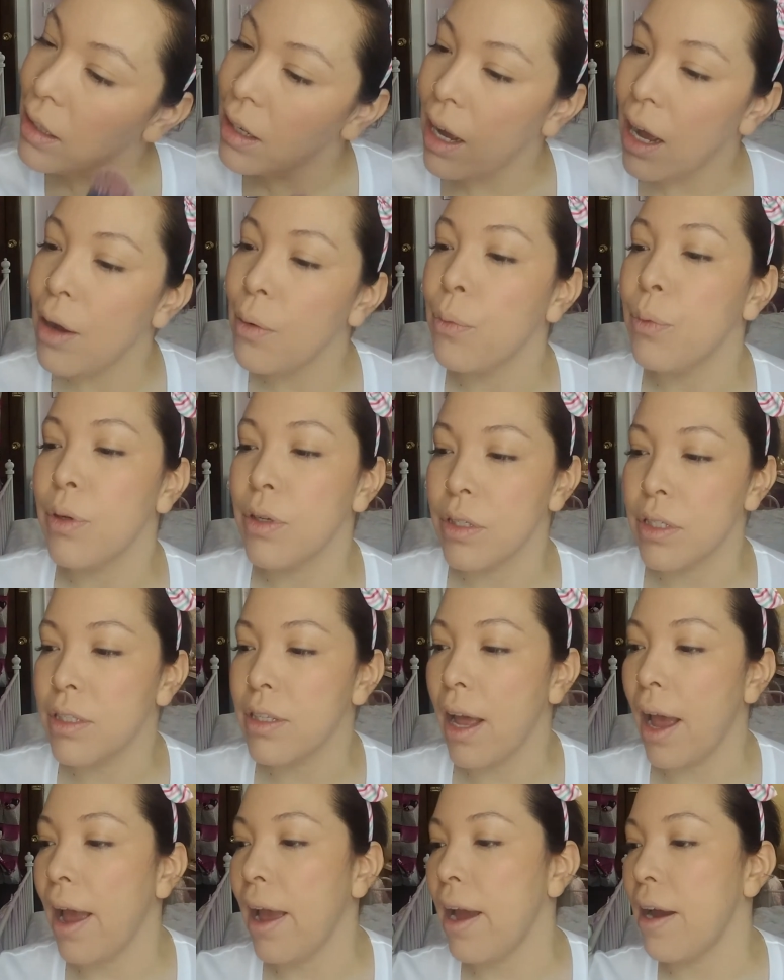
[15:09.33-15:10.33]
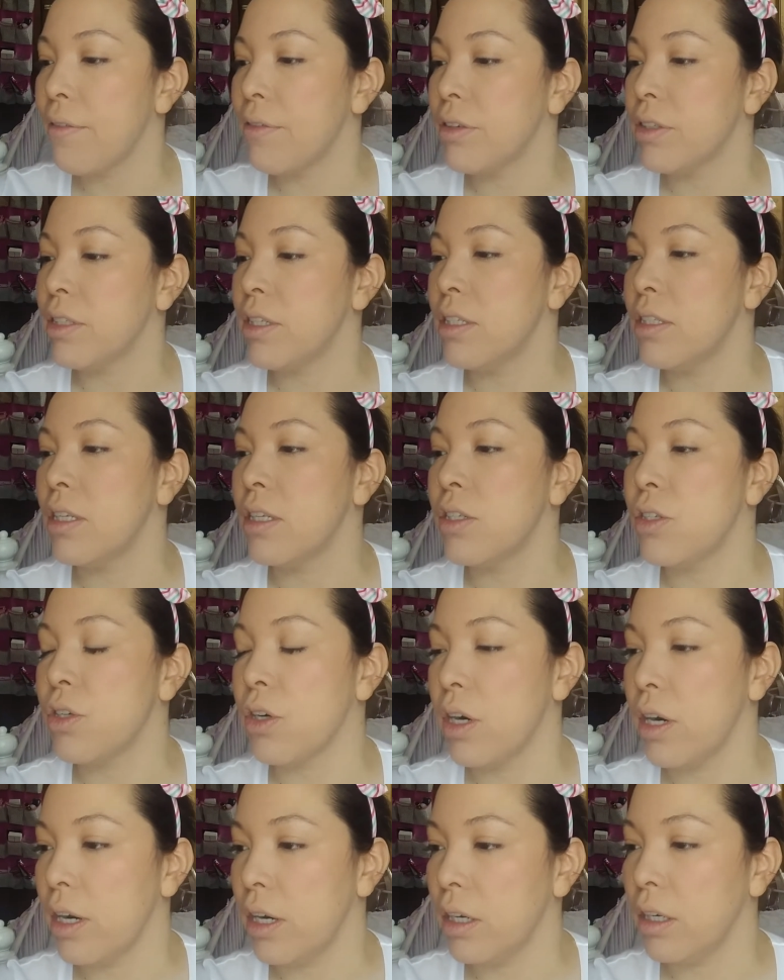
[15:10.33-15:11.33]
I will say, ever since I
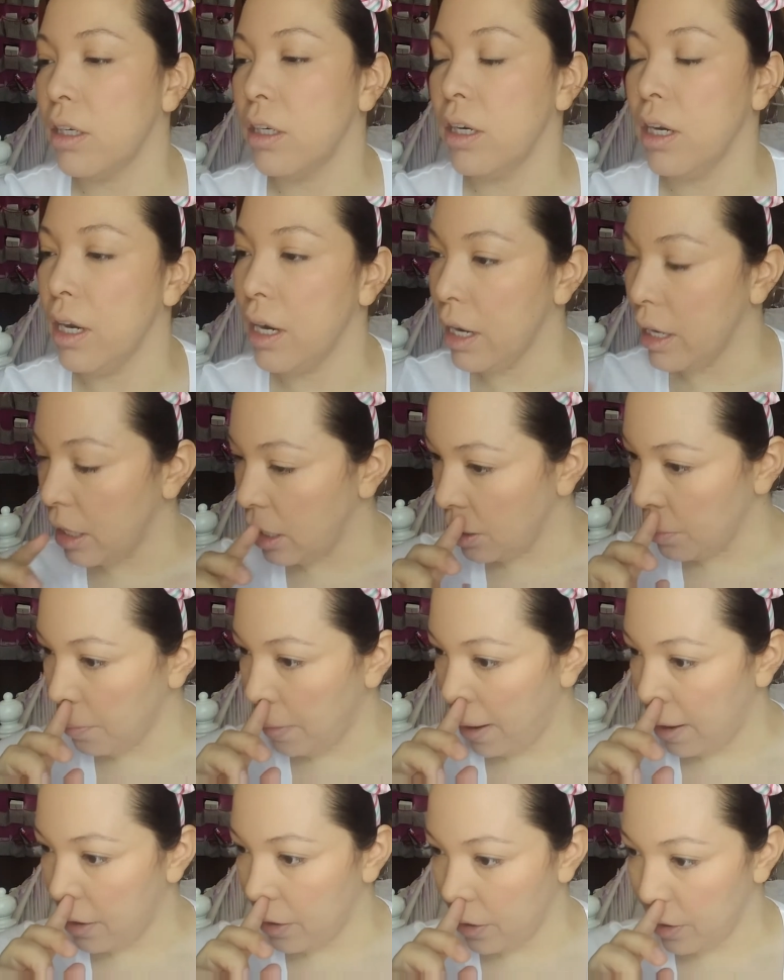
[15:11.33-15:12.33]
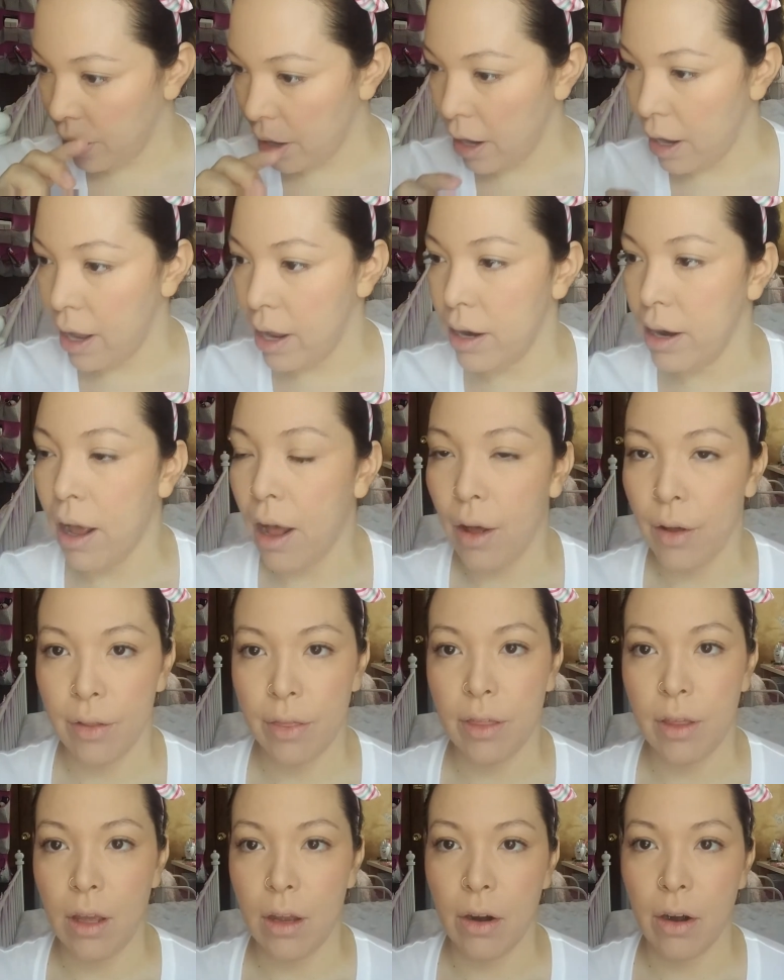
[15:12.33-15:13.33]
started eating better and
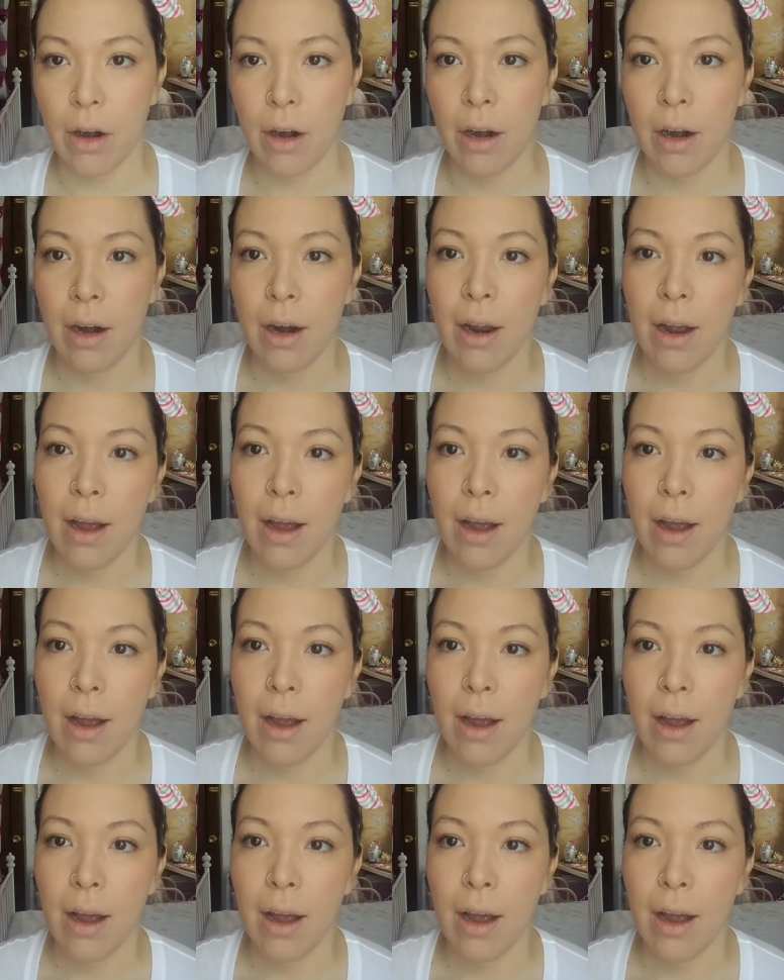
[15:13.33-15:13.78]
healthier,